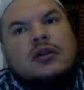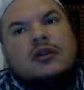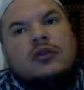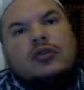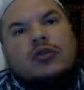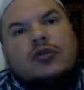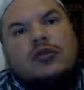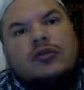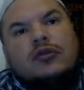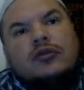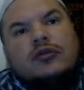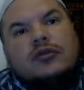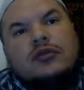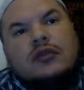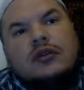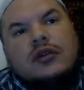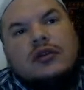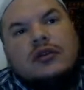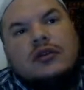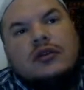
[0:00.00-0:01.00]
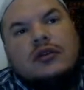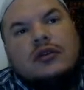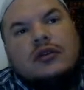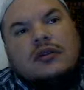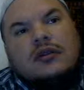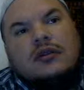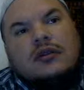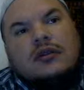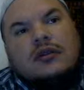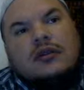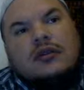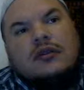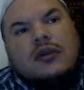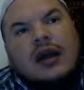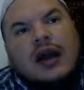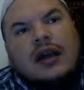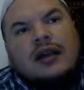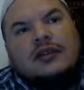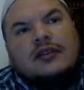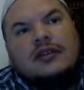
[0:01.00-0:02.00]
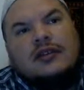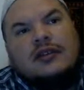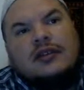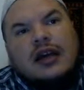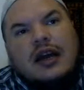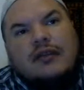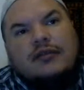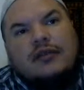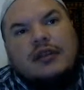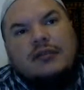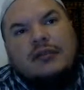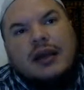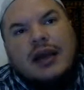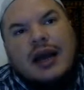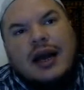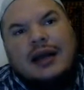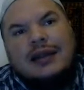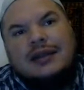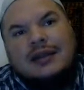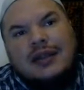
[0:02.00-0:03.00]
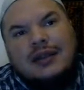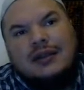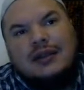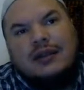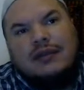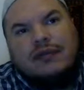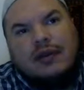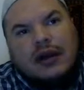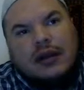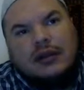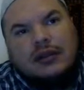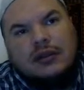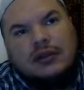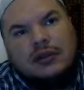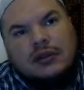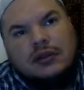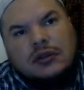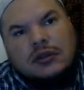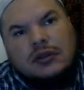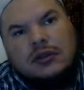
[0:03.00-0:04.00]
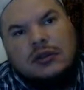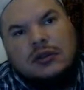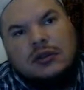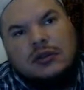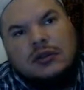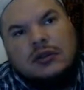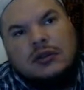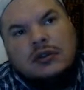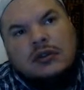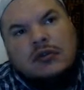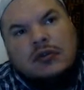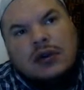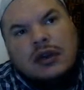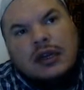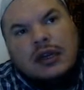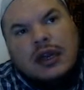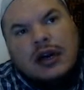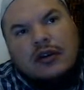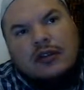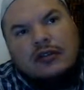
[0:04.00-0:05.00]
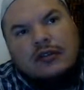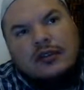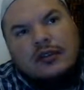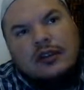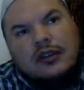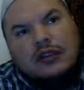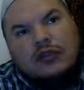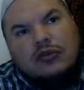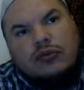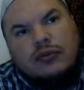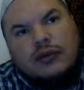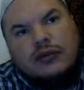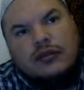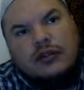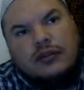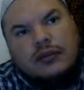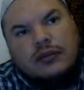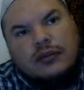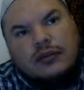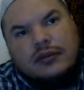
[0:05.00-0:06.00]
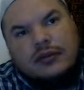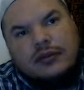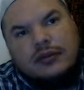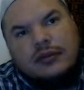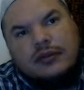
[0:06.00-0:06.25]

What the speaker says: Those realities have to be identified when counseling new Muslims,